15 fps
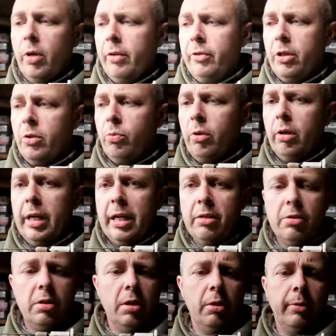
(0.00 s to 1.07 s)
whether it's 1
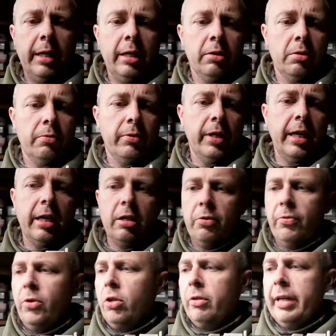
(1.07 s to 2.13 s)
ounce, 2 ounce, 3
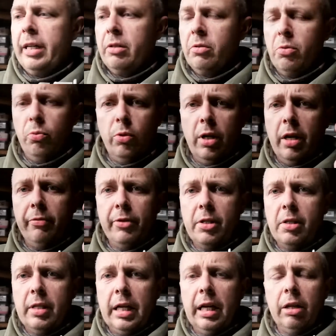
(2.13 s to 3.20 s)
ounce, 4 ounce, whatever
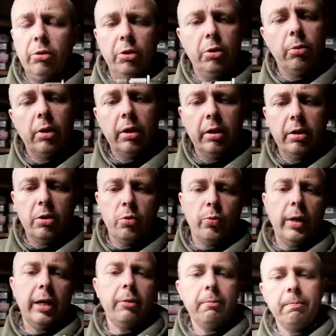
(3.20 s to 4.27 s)
style you want as
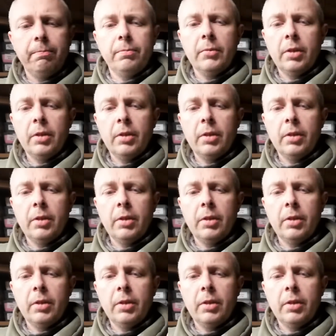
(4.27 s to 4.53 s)
well.